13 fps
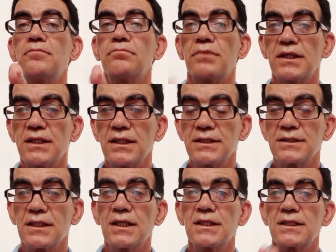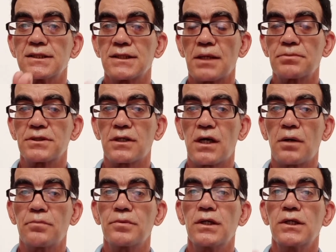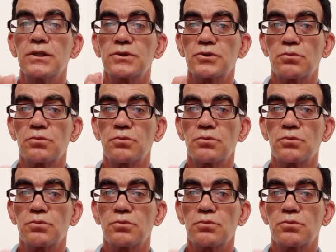Please subscribe to